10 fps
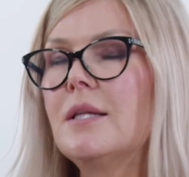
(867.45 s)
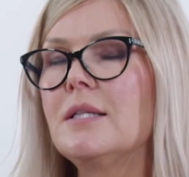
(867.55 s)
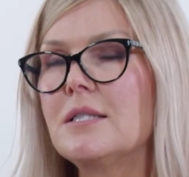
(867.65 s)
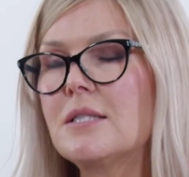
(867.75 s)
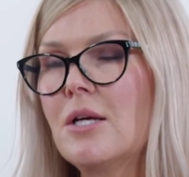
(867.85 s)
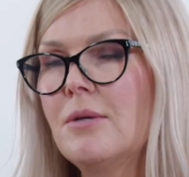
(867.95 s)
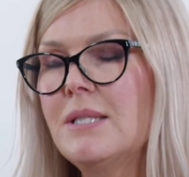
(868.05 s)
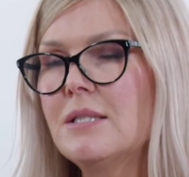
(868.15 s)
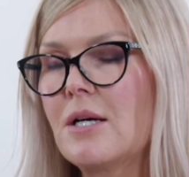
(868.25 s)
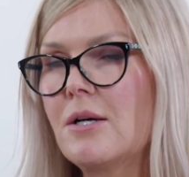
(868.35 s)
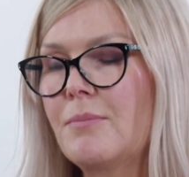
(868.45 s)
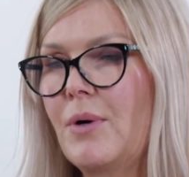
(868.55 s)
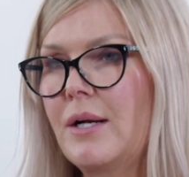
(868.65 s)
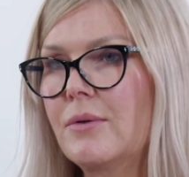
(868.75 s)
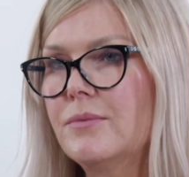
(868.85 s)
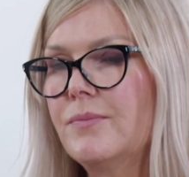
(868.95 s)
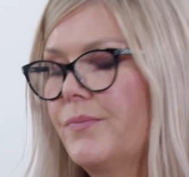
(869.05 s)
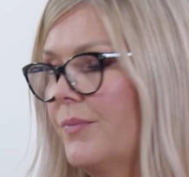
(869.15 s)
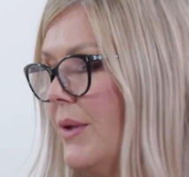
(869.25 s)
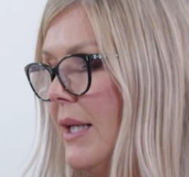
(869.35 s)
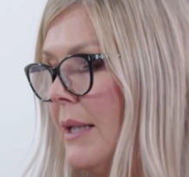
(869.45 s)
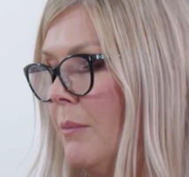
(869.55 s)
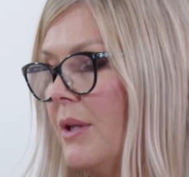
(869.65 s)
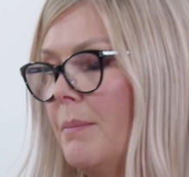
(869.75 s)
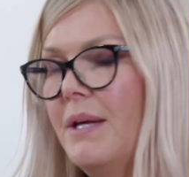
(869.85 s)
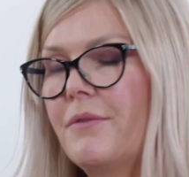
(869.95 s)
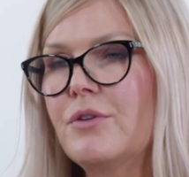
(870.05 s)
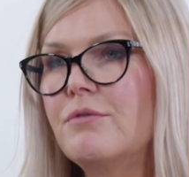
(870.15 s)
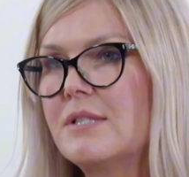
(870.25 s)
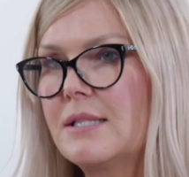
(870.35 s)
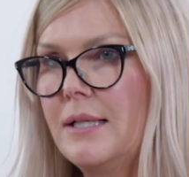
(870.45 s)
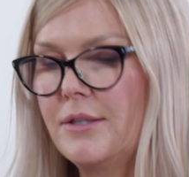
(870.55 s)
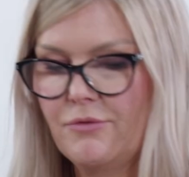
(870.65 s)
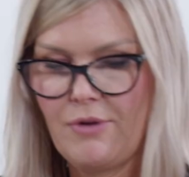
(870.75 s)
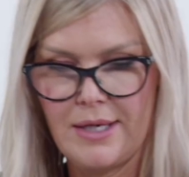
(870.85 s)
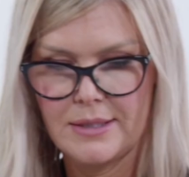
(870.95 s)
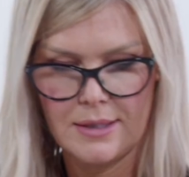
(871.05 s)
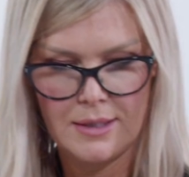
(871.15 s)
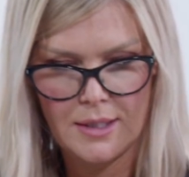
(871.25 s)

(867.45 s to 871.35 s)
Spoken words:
the determined dark brown in with a bit of the Resilient Red.